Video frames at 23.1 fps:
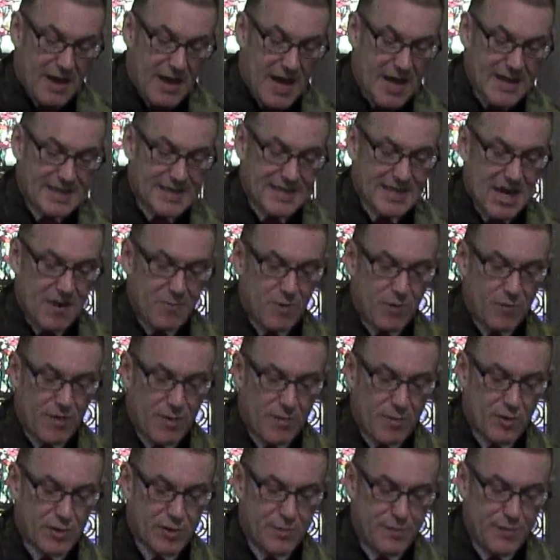Einstein wrote,
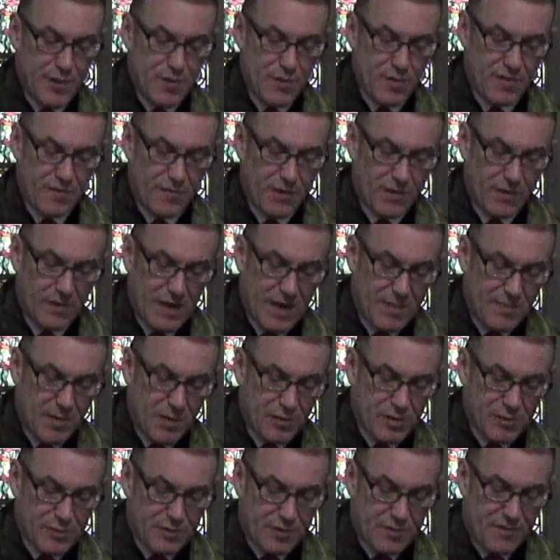the most beautiful and
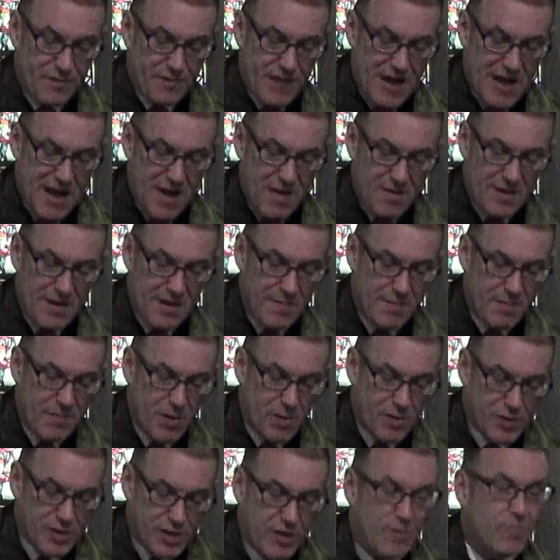most profound
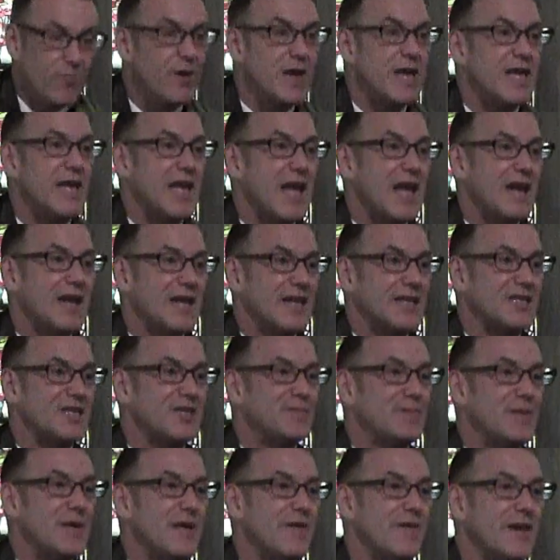emotion we can
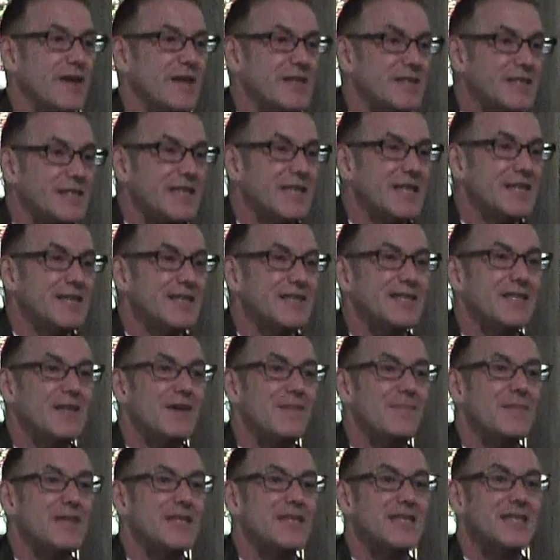experience is
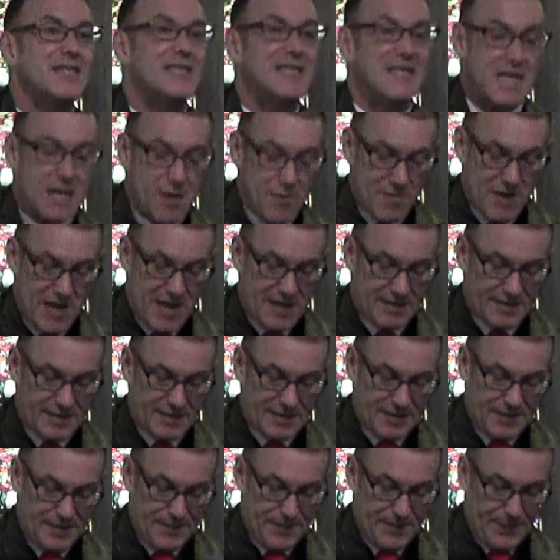the
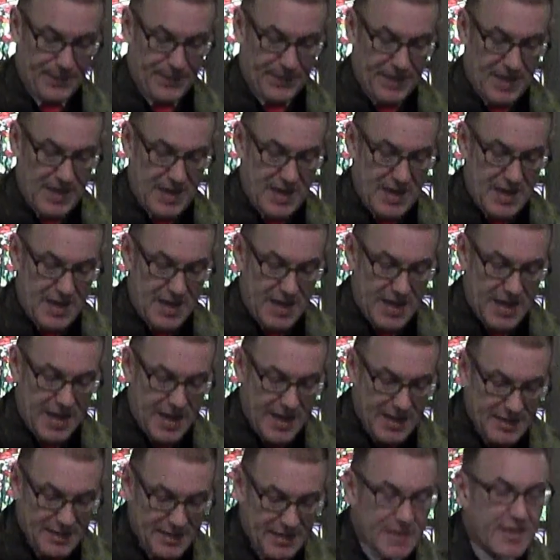mysterious.
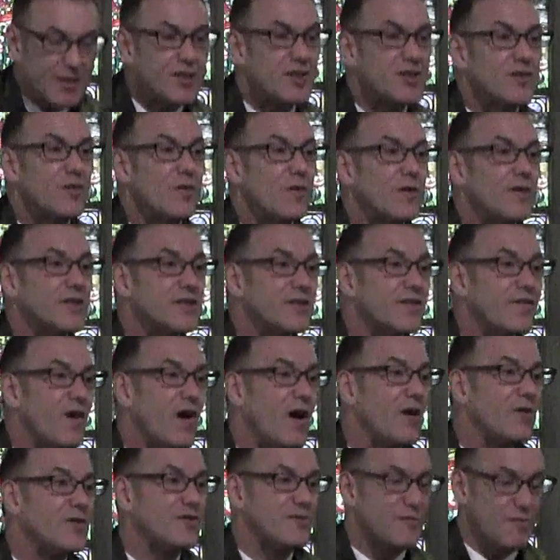It is the source of
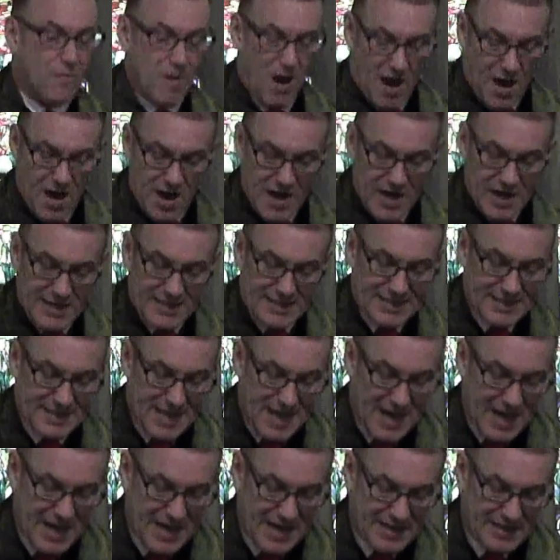all true art and
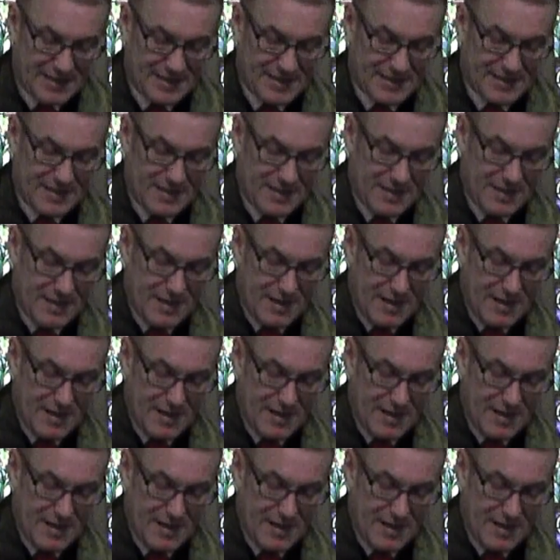science.